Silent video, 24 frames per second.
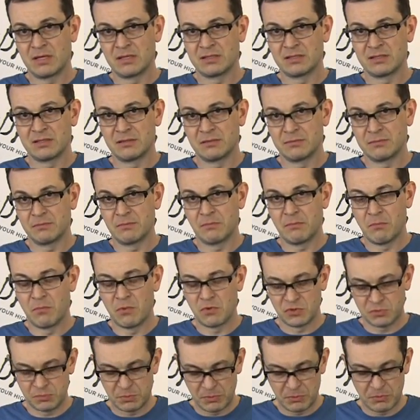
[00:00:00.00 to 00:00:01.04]
as it
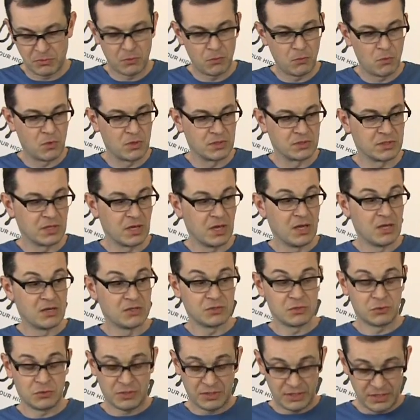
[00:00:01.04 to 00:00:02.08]
most people want.
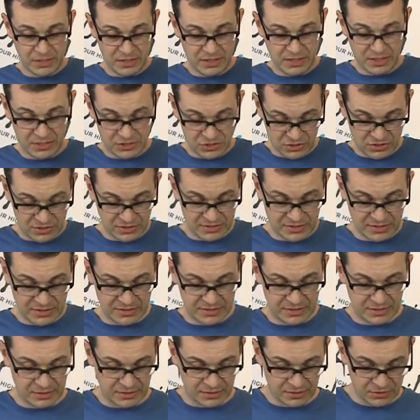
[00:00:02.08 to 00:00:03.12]
So here actually
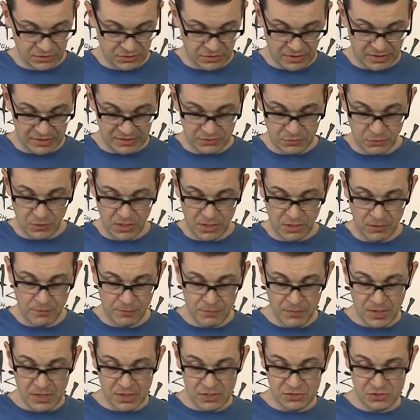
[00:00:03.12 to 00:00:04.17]
they did it as
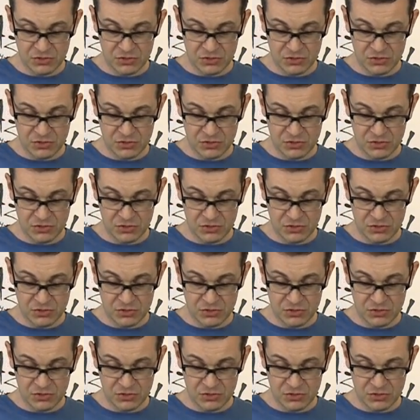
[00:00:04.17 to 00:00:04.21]
well,